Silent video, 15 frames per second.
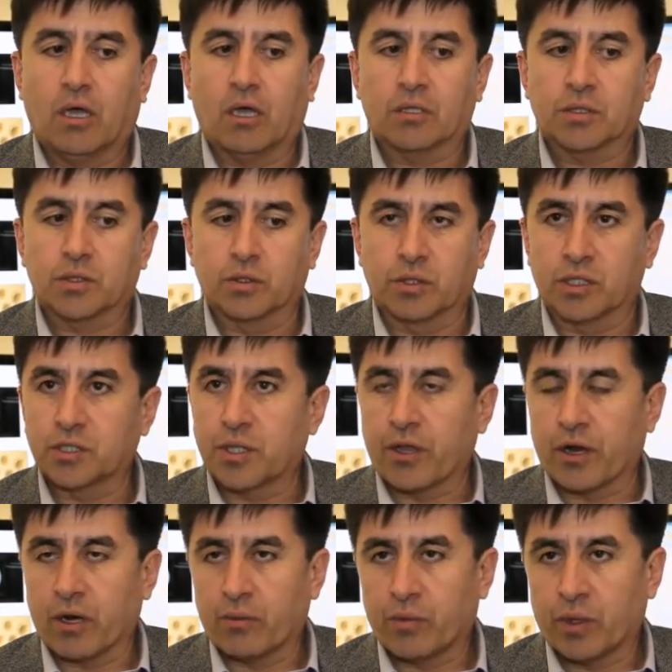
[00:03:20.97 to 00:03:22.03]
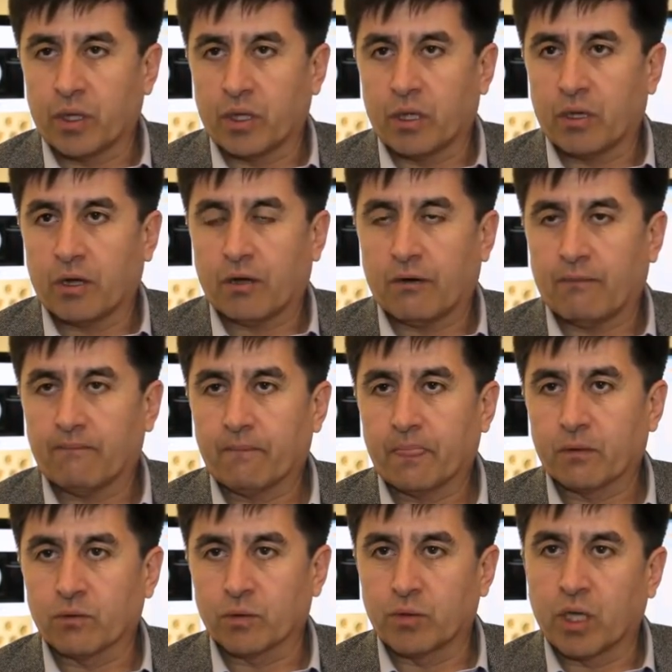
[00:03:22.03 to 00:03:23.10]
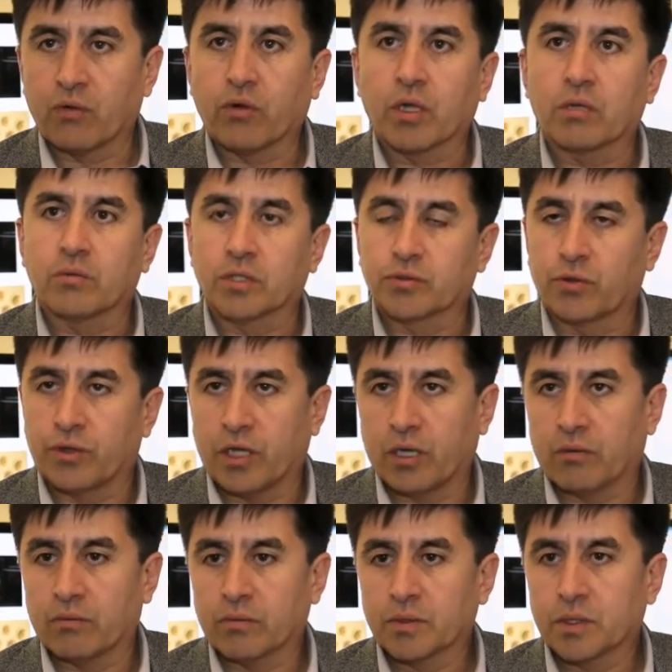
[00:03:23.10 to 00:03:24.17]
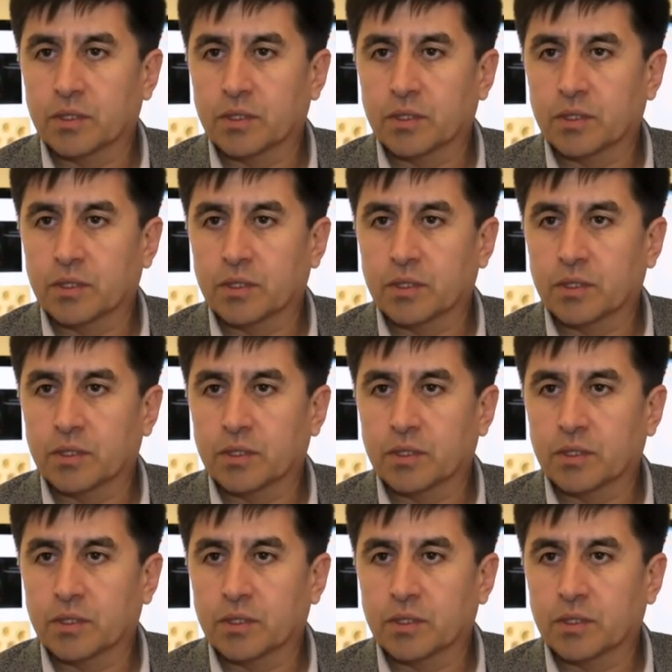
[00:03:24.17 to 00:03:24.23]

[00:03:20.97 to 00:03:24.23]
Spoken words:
And so this therapy would be available to them.